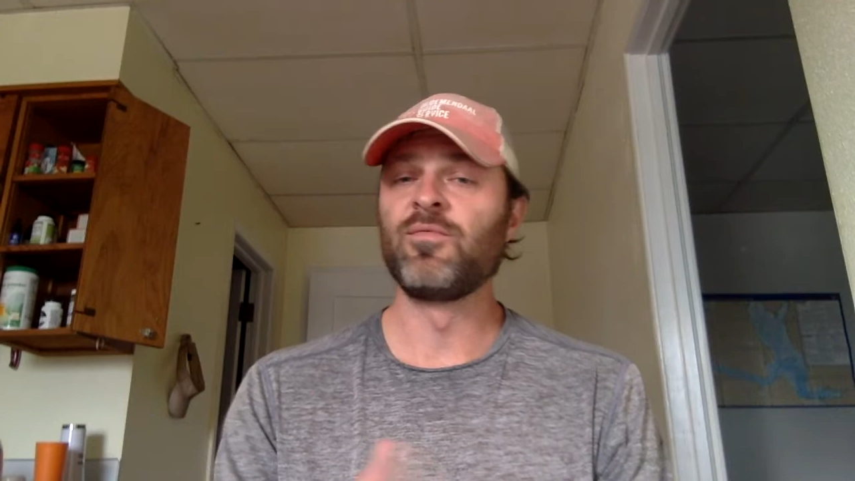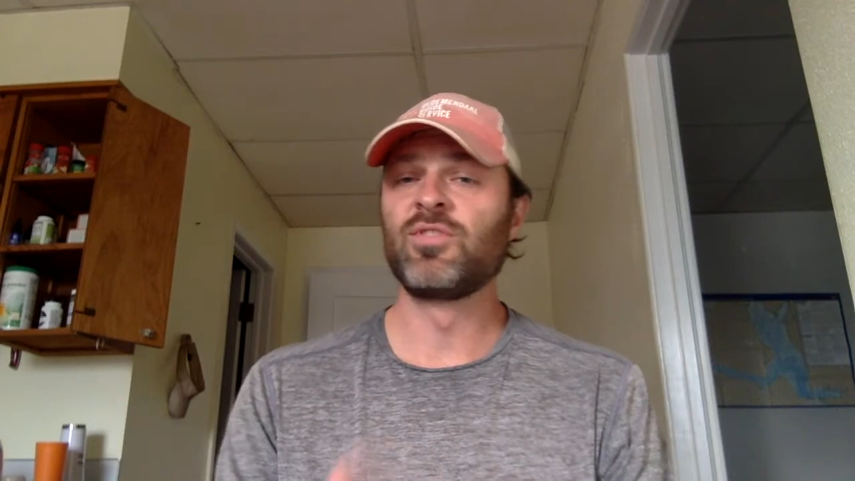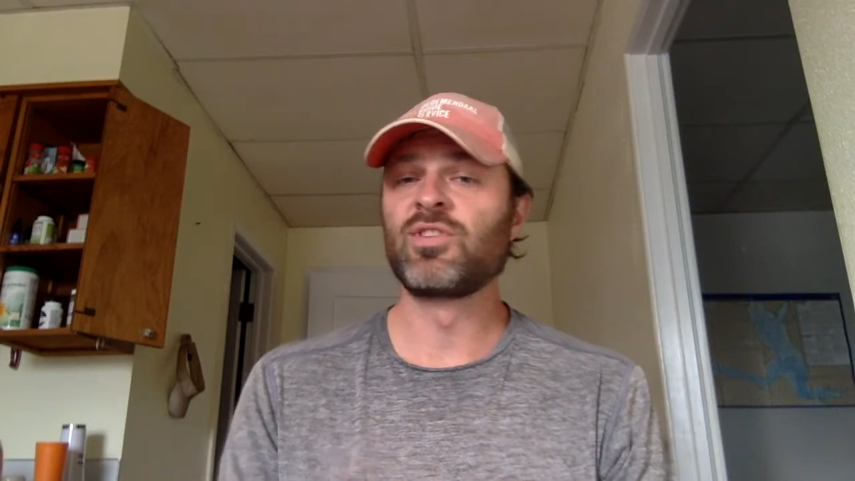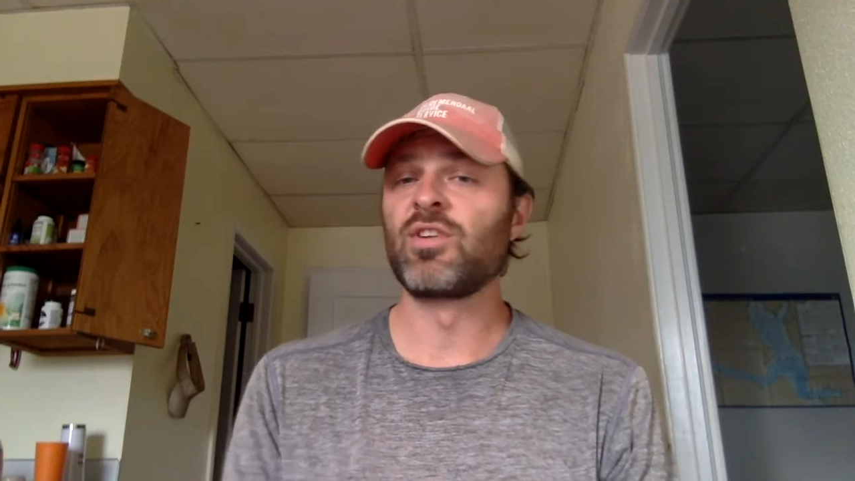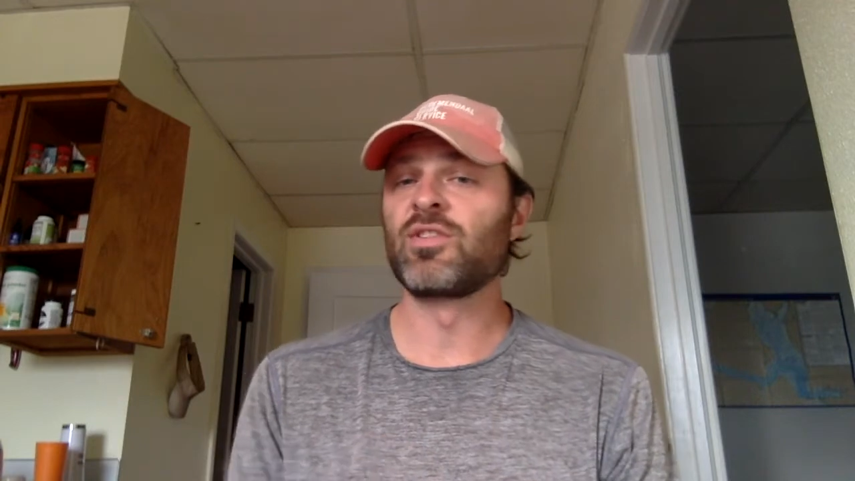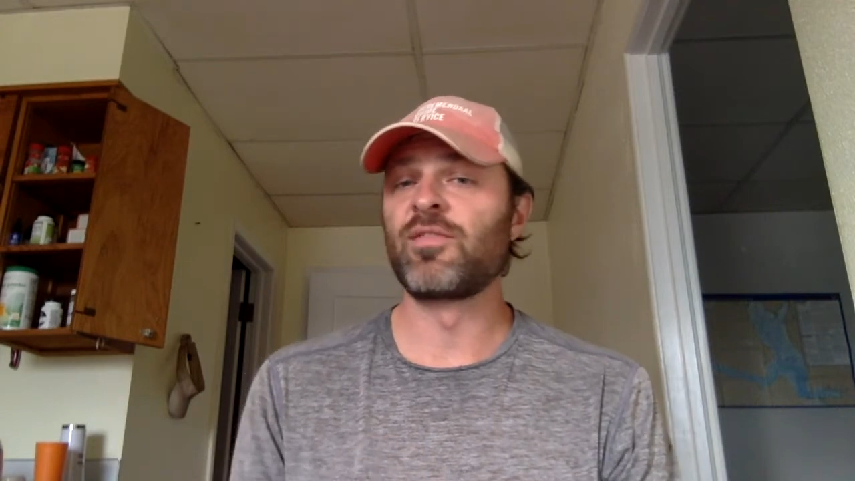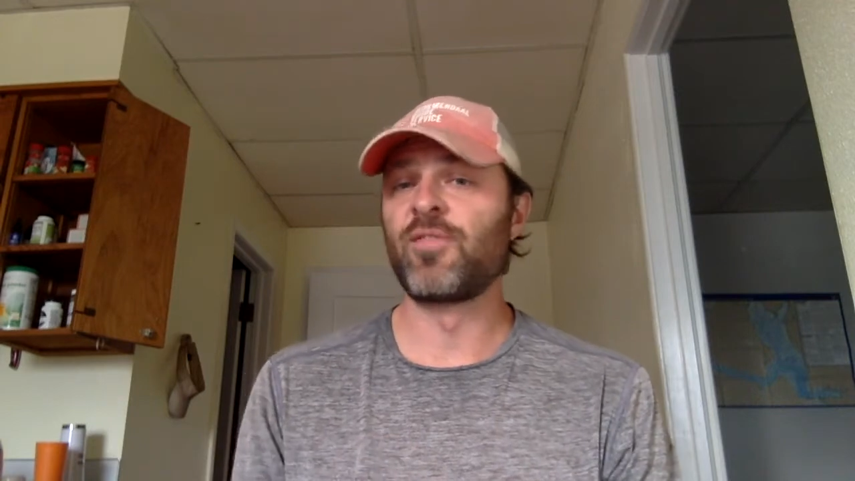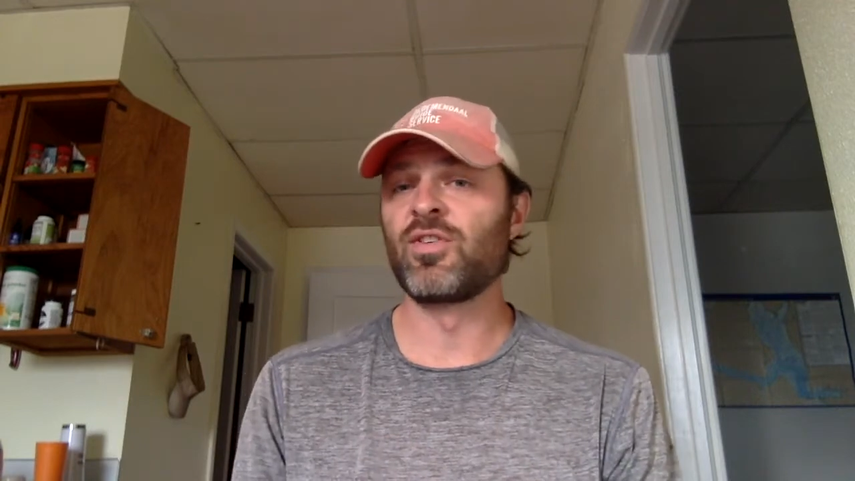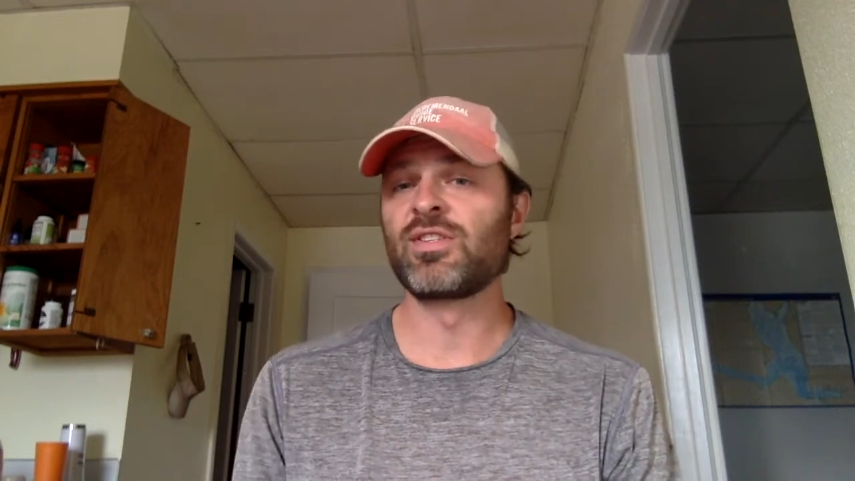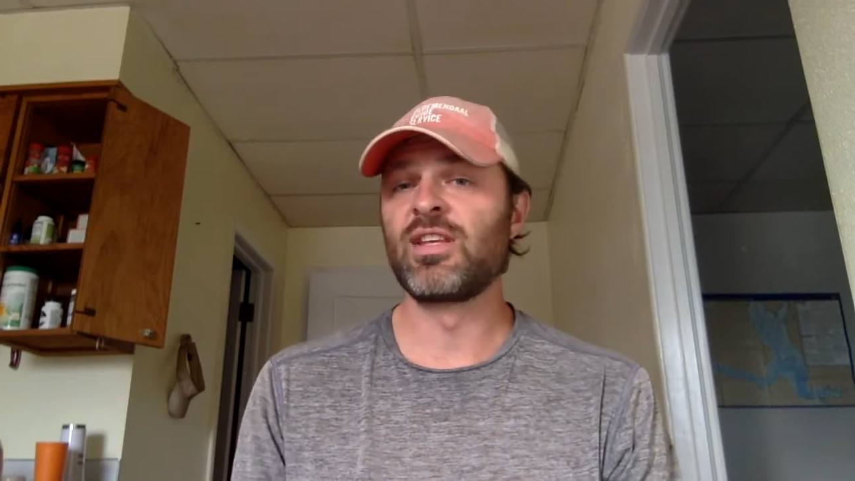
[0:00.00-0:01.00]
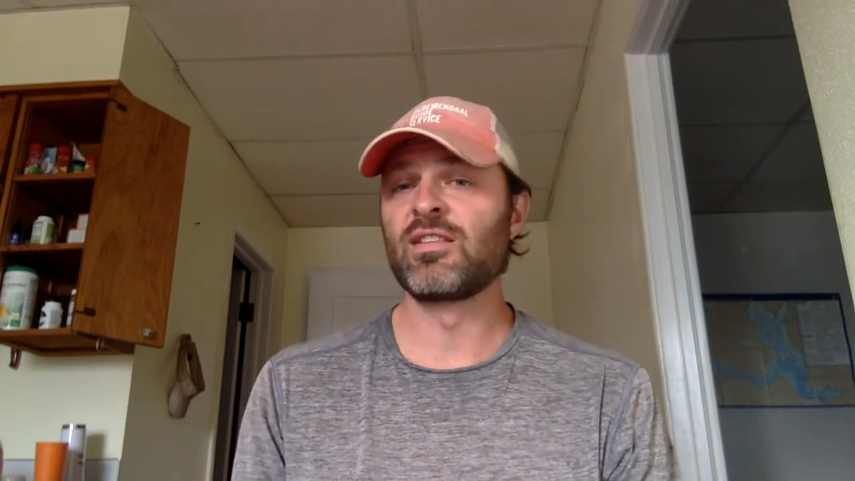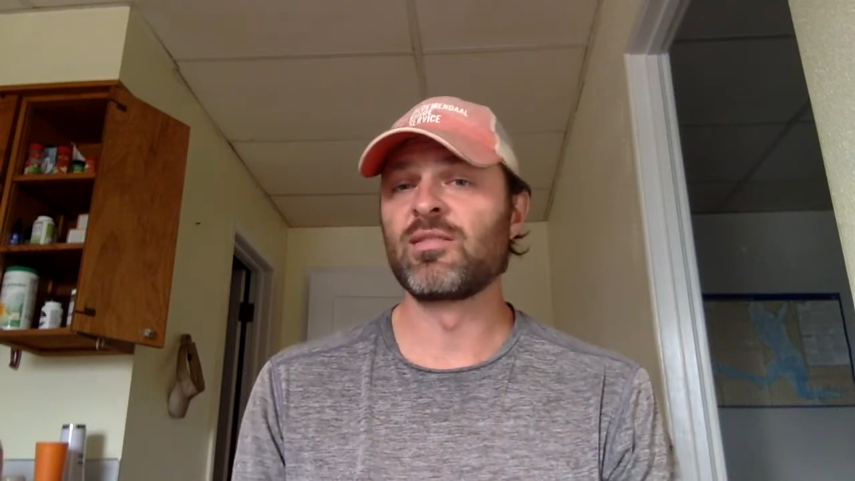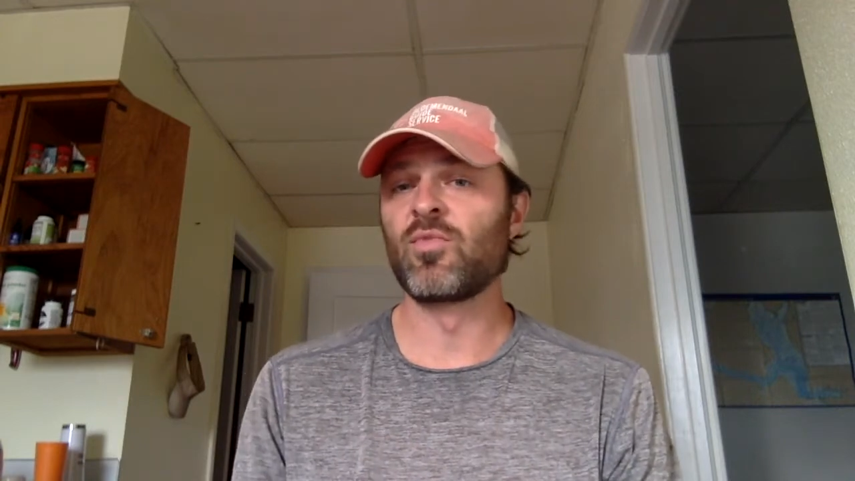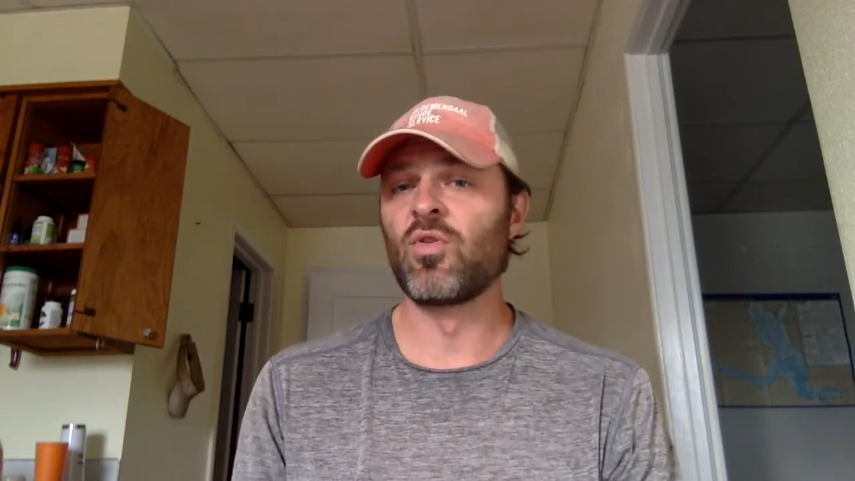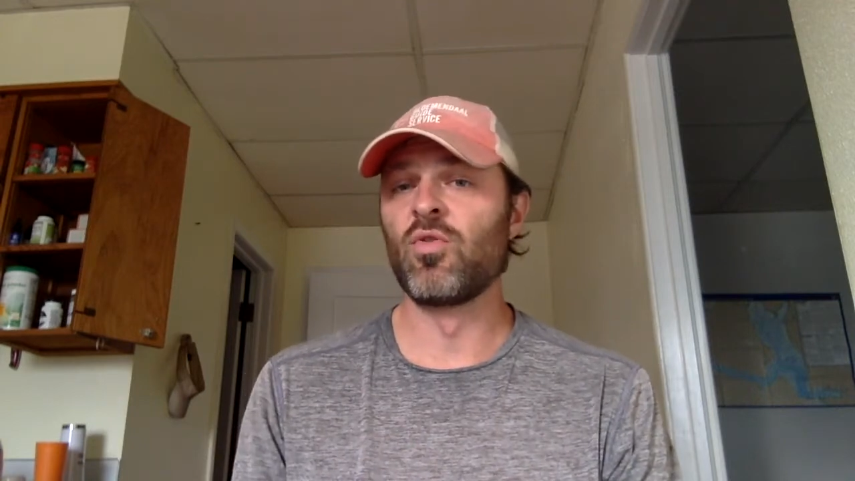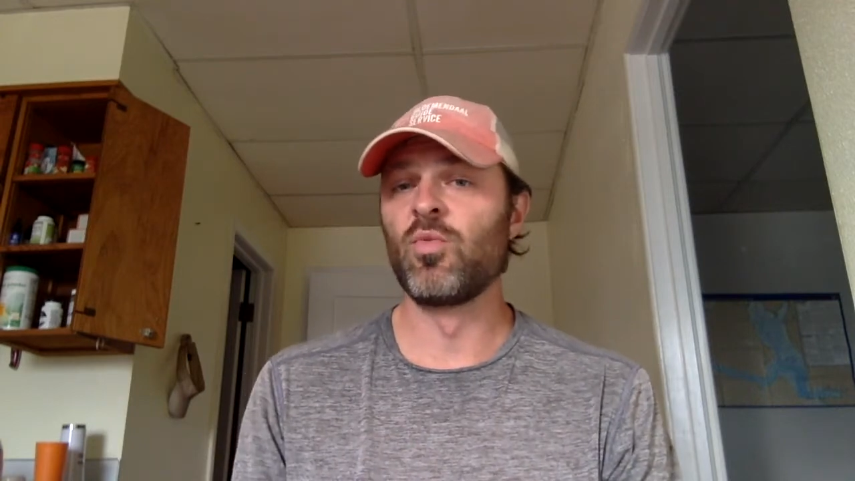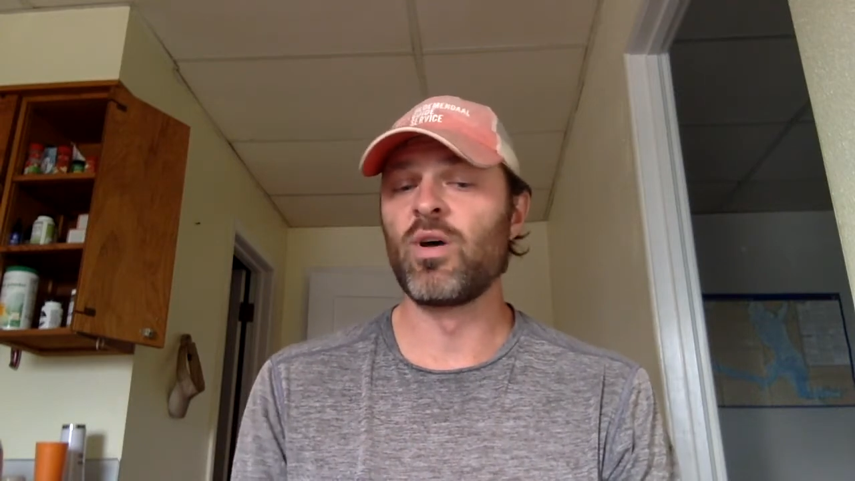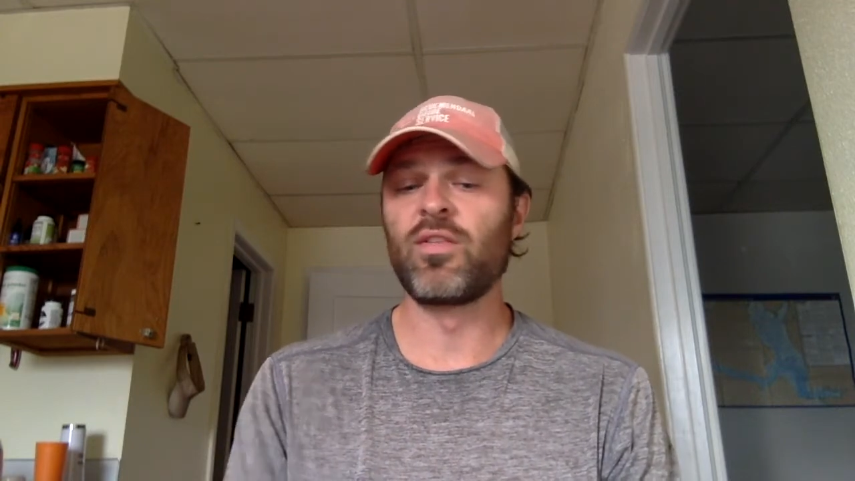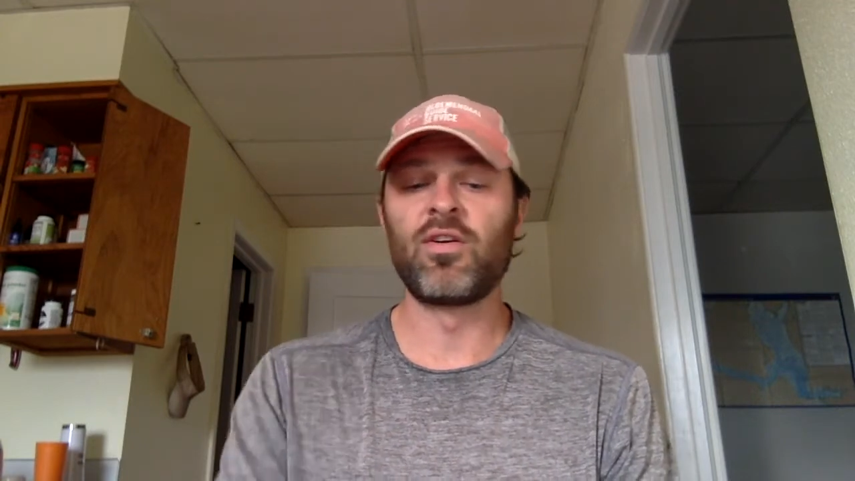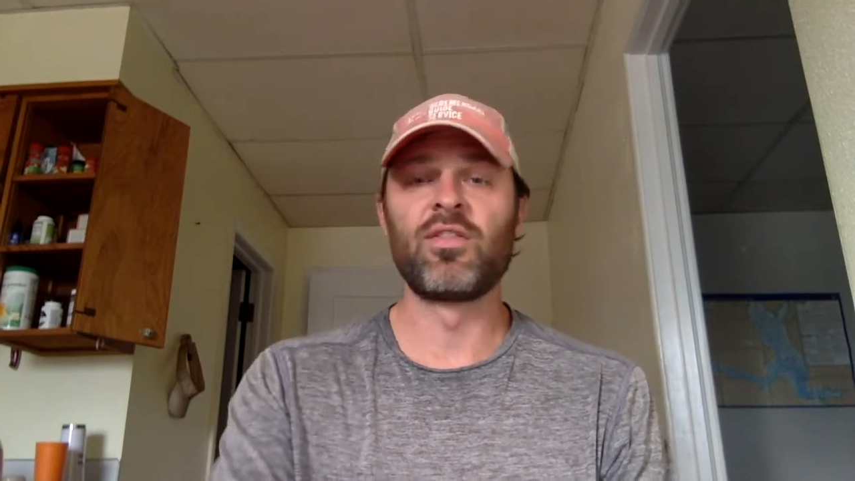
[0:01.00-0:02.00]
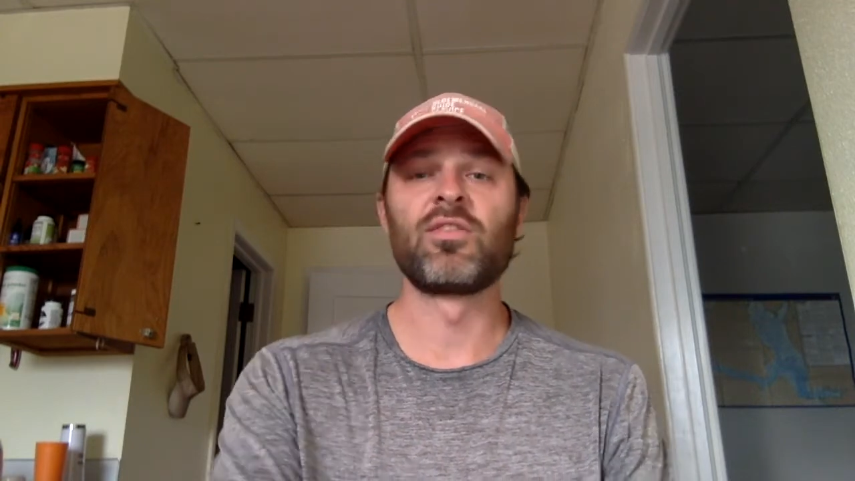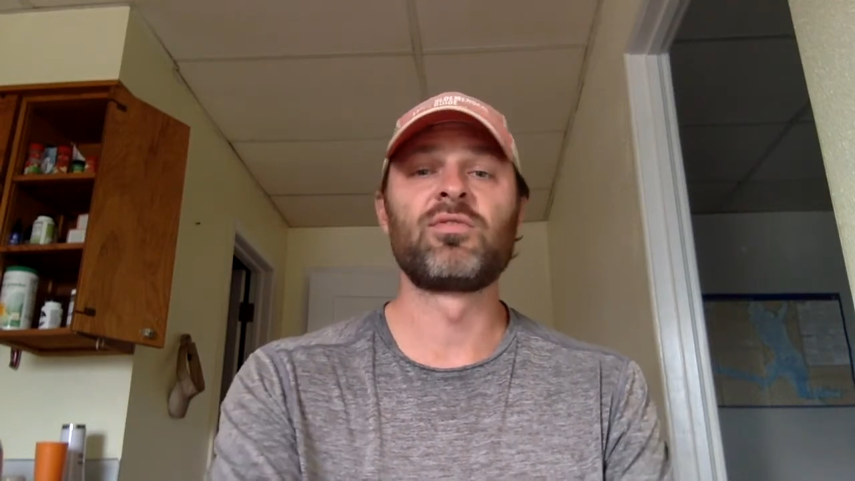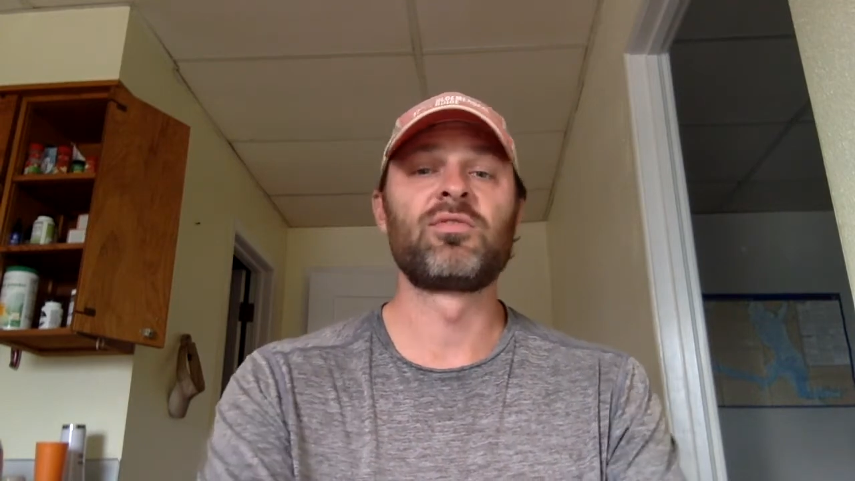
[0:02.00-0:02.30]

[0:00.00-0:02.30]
start to first get some cold weather and the